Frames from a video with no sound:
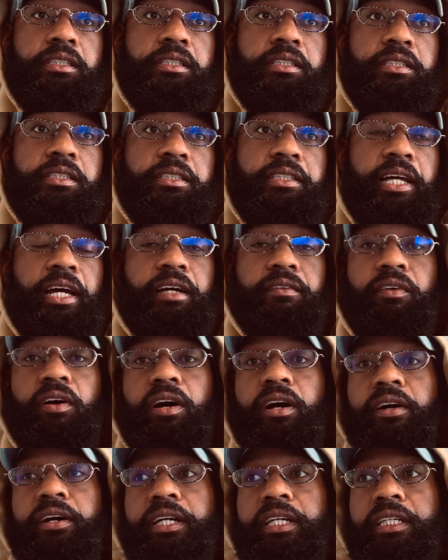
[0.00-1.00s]
Staph
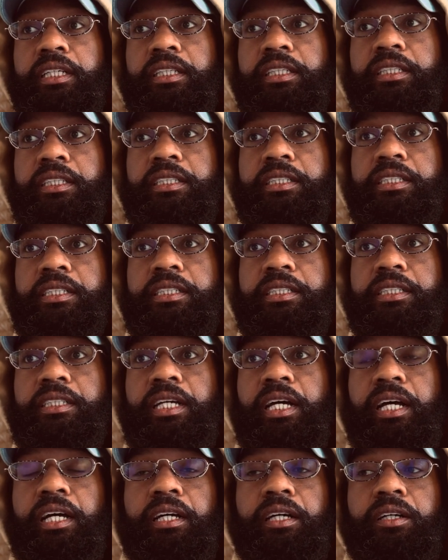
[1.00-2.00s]
aureus,
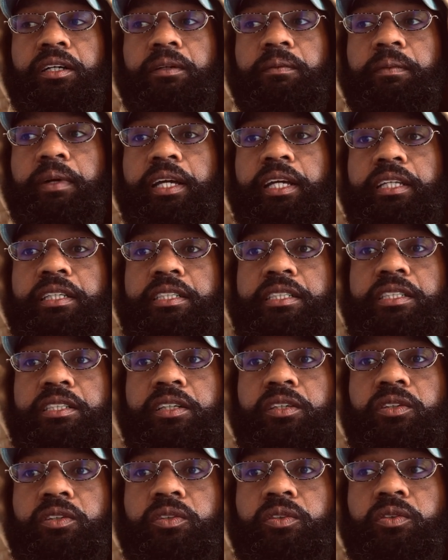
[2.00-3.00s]
and
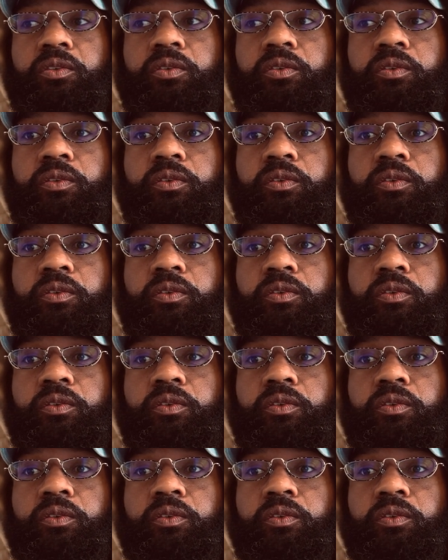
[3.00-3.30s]
so